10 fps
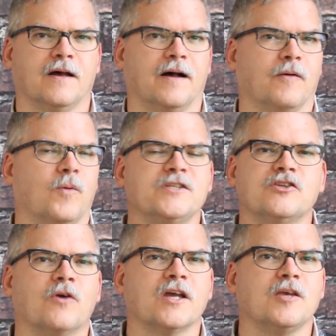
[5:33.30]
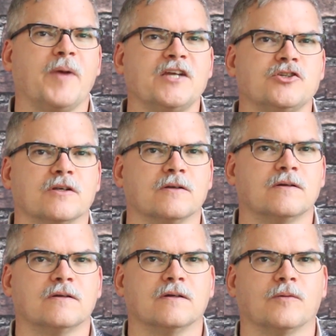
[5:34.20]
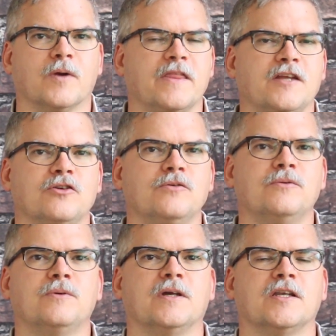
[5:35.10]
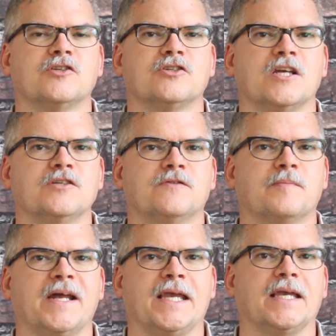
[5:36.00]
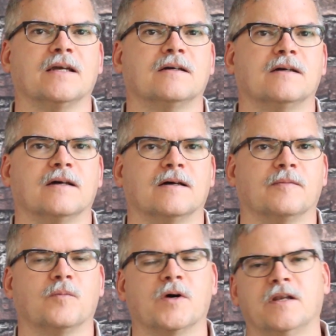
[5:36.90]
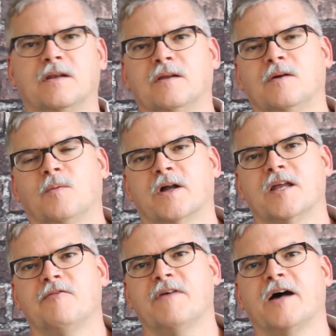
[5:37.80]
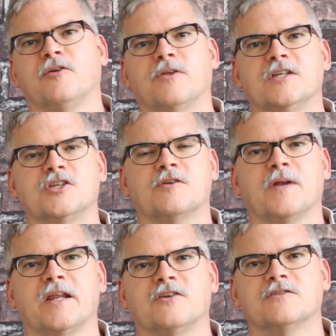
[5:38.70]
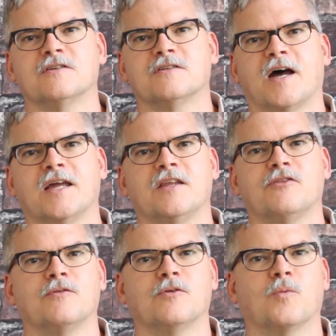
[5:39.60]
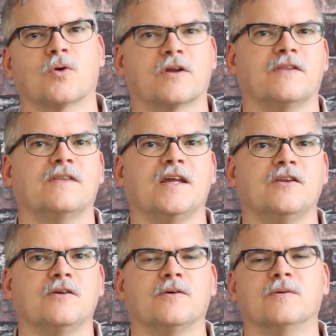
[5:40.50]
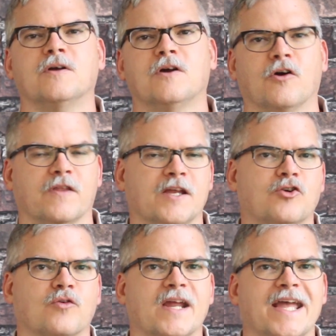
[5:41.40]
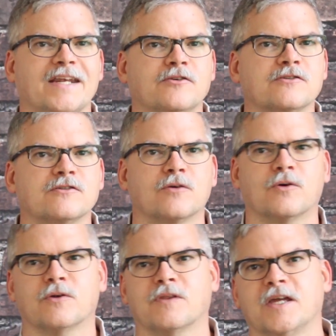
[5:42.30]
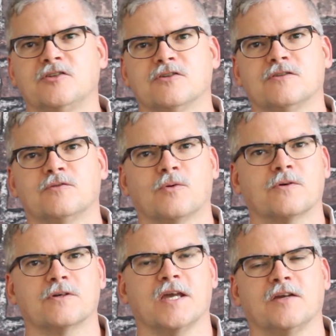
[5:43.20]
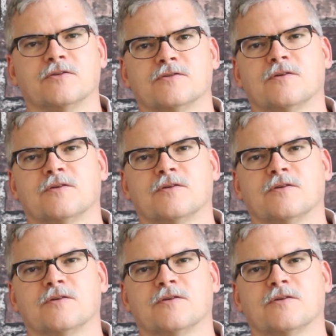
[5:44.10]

Uh, what's their occupation? What do they do in exchange for money? Um, what, what kind of value are they generating to society through the work that they do? Are they creators or are they just order takers?